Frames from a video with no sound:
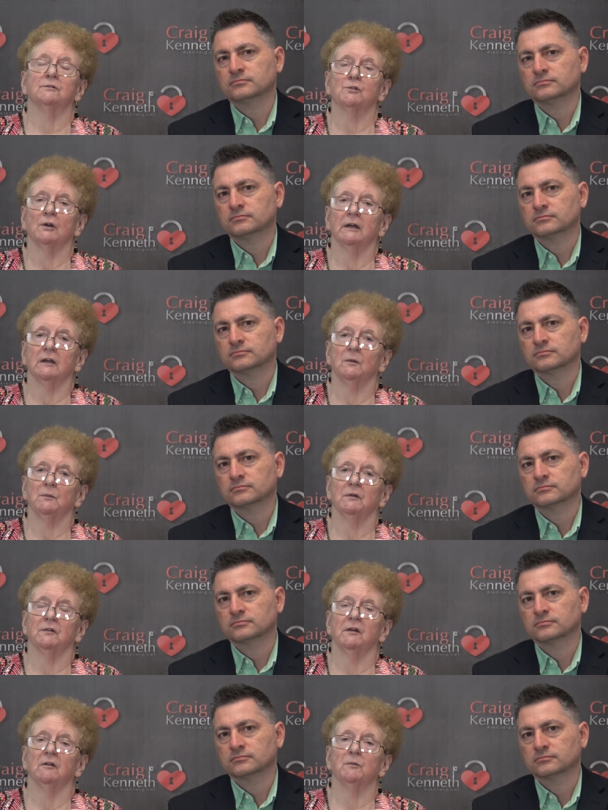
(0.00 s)
Speaker 1: try a couple
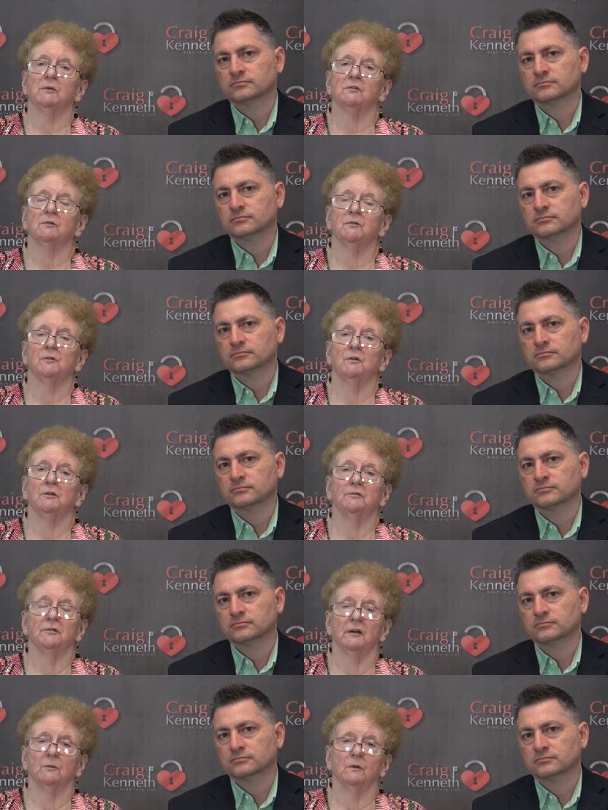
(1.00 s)
of therapists before you
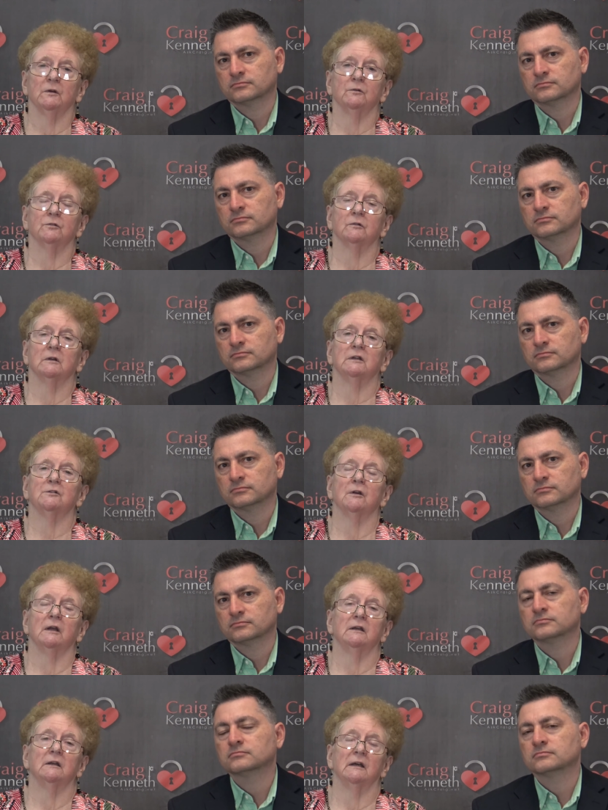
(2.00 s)
find one who's really
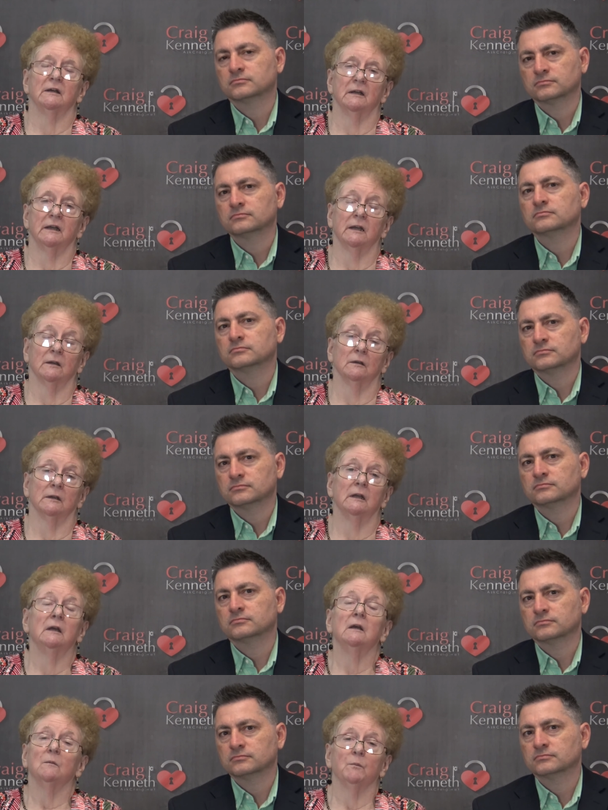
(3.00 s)
trained in how to handle it,
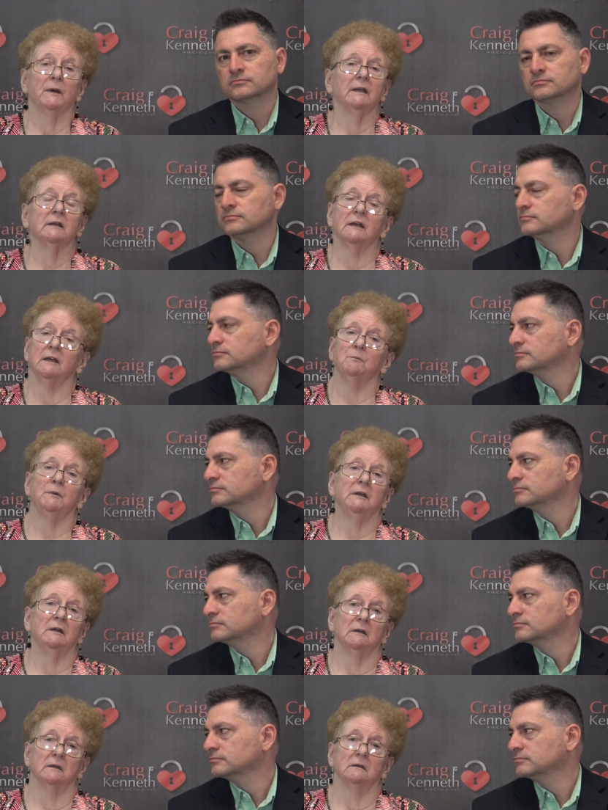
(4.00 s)
but it can be
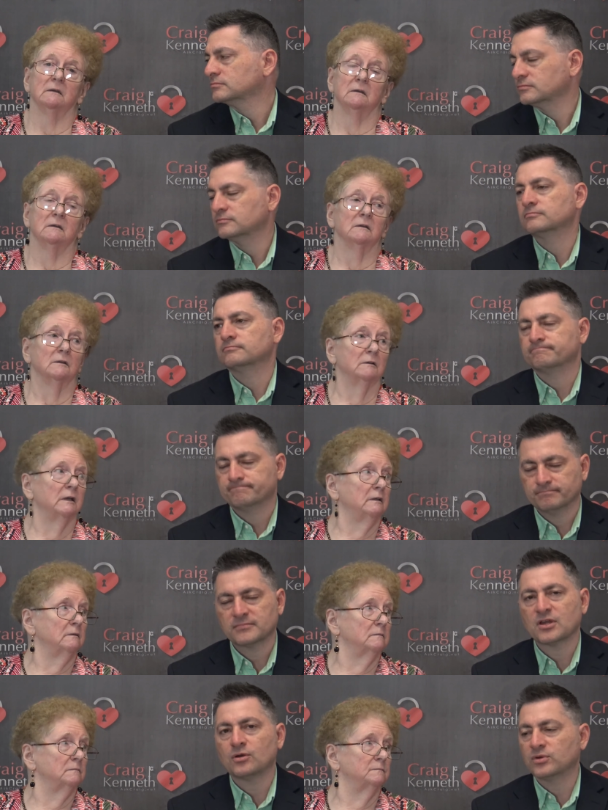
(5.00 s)
done. All right?
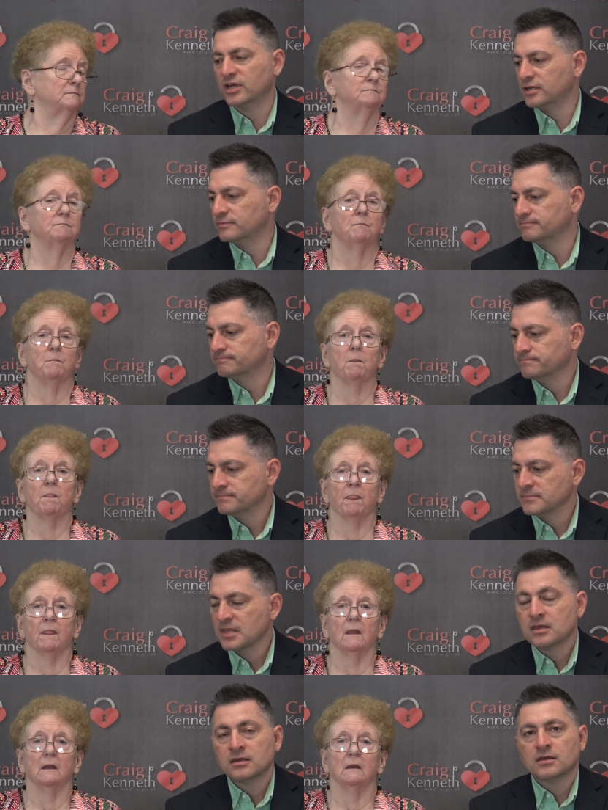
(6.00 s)
Speaker 2: Okay.
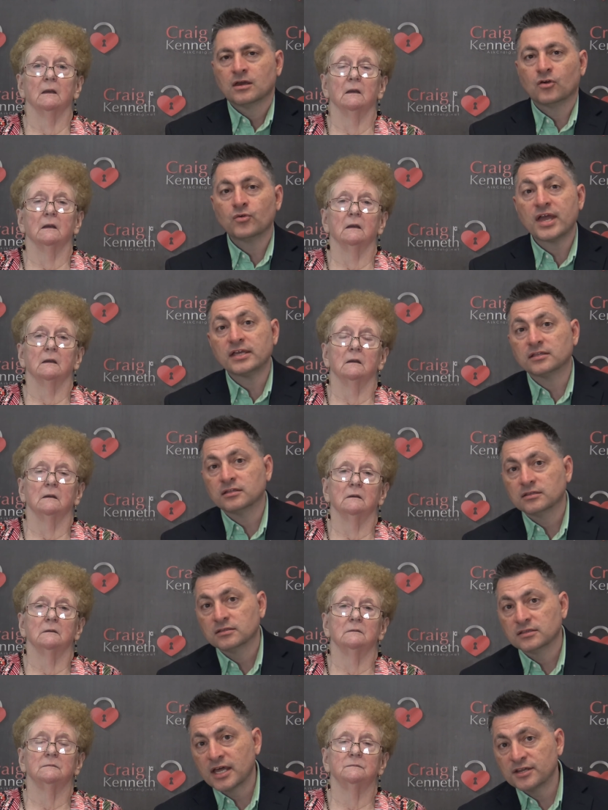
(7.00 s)
All right.
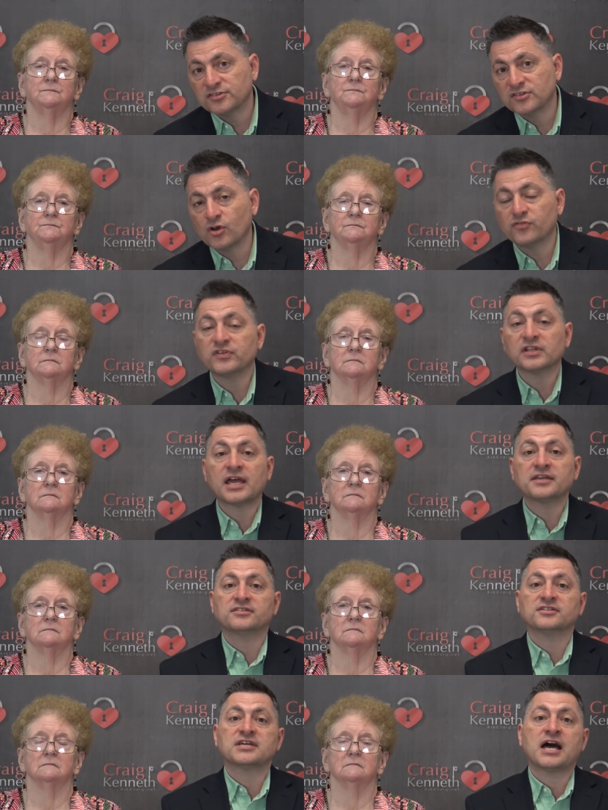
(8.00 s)
Let us know if you
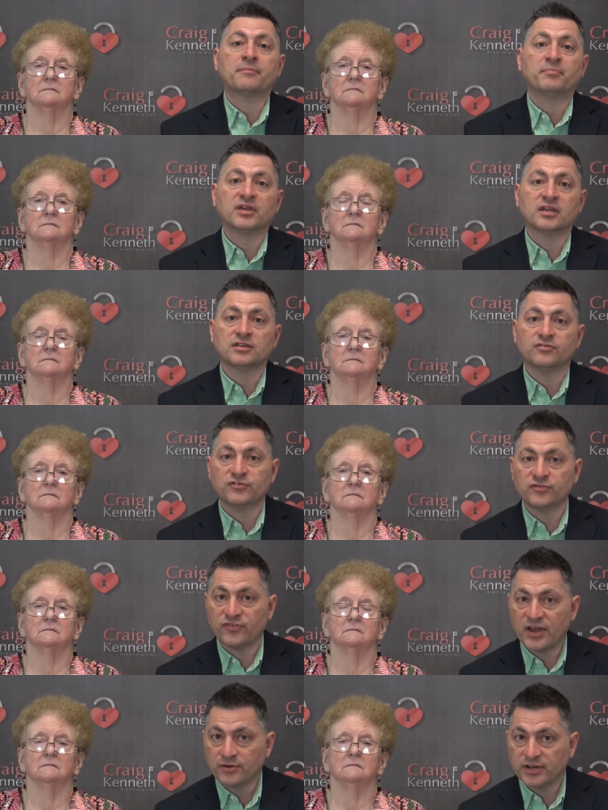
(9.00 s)
liked the topic and if you
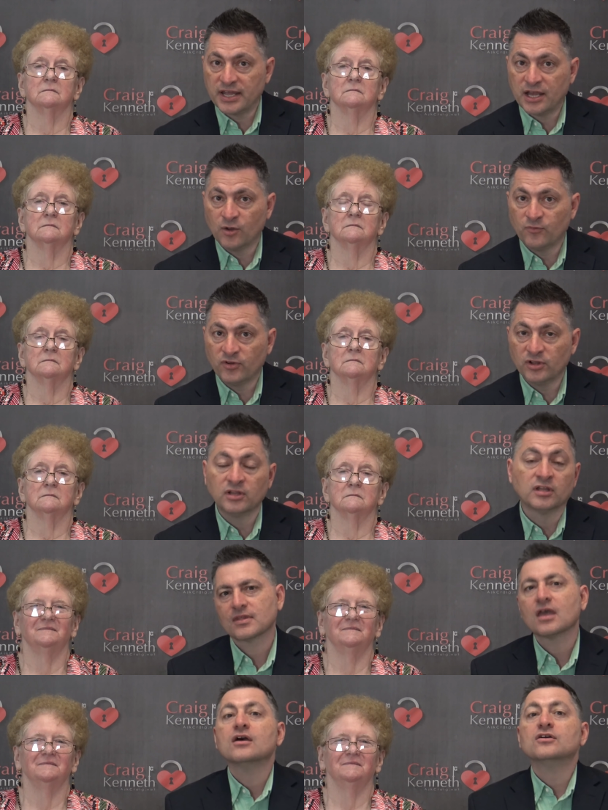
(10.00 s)
found it helpful.
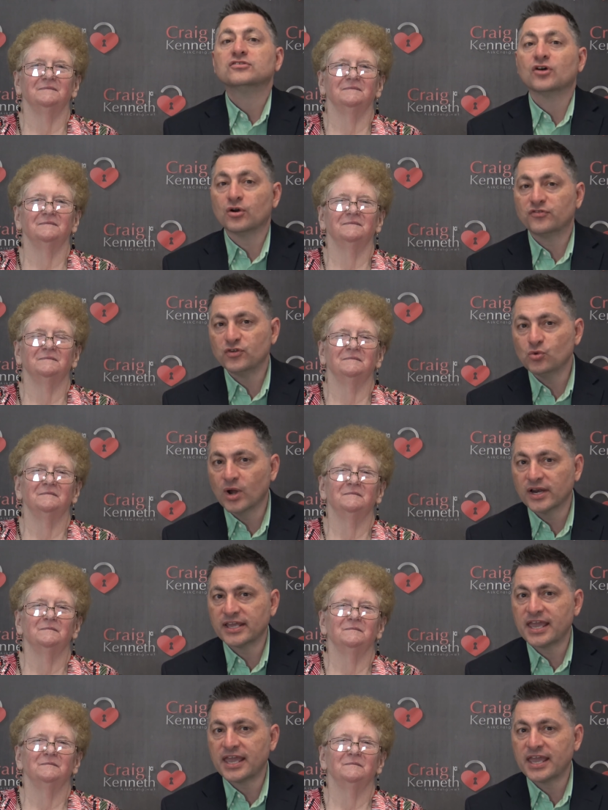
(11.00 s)
So if you want to